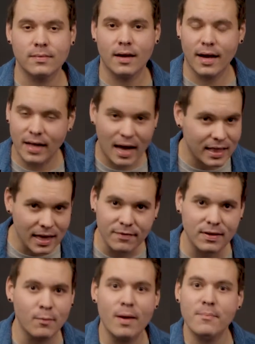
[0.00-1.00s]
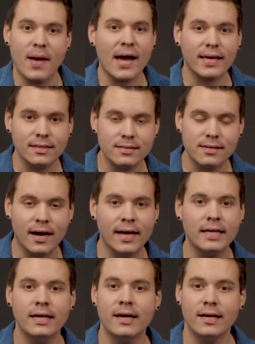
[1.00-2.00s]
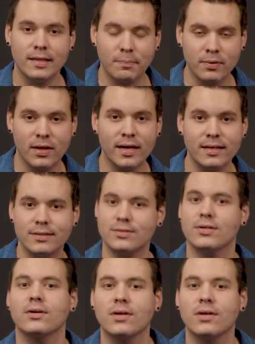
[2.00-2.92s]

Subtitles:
I left. I went back inside. The plane took